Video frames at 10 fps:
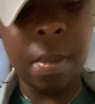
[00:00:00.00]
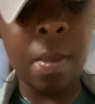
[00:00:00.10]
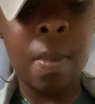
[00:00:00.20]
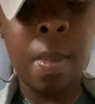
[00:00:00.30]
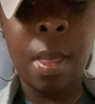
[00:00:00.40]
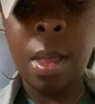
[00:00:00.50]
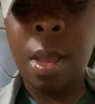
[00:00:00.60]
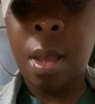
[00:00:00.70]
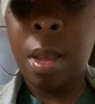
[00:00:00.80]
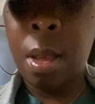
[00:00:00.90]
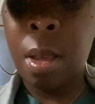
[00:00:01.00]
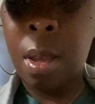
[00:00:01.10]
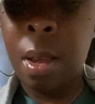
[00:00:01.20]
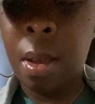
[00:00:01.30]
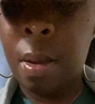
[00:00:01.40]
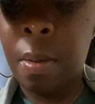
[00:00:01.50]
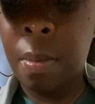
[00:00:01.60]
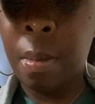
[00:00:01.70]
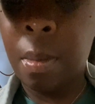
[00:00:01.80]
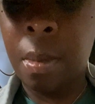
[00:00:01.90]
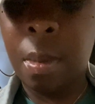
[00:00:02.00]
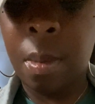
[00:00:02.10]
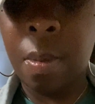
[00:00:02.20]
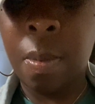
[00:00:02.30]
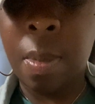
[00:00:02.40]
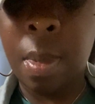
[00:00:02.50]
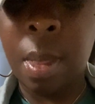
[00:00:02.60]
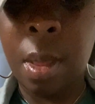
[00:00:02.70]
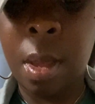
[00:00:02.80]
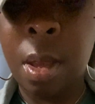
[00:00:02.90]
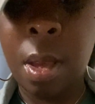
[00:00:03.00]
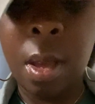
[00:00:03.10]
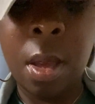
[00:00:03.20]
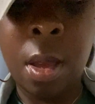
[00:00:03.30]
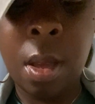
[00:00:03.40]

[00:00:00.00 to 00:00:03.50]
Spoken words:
Nobody speaks.